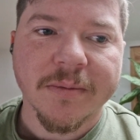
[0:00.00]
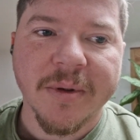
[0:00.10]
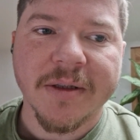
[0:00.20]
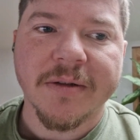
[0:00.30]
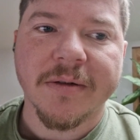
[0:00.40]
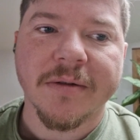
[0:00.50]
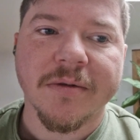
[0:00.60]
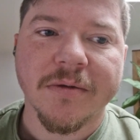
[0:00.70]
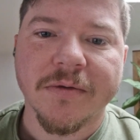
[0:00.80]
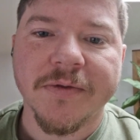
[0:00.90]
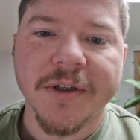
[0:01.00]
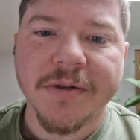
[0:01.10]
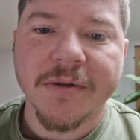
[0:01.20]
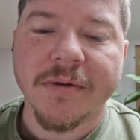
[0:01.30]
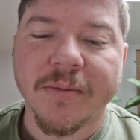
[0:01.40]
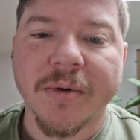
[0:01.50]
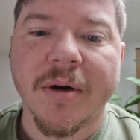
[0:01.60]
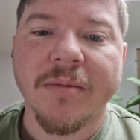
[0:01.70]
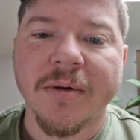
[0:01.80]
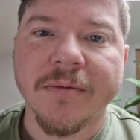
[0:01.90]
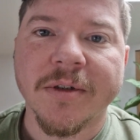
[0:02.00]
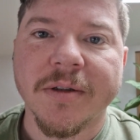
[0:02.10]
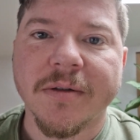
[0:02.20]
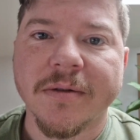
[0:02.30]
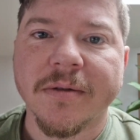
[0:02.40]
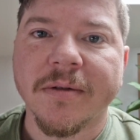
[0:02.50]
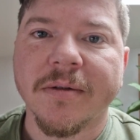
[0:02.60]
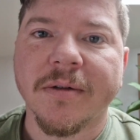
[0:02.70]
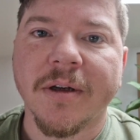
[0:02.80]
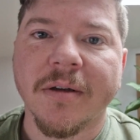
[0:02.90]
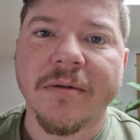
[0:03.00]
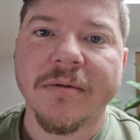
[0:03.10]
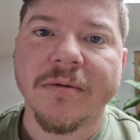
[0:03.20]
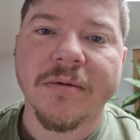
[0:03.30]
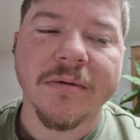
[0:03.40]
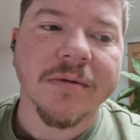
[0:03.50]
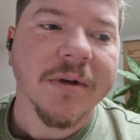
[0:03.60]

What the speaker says: better to fix your problem with Elegoo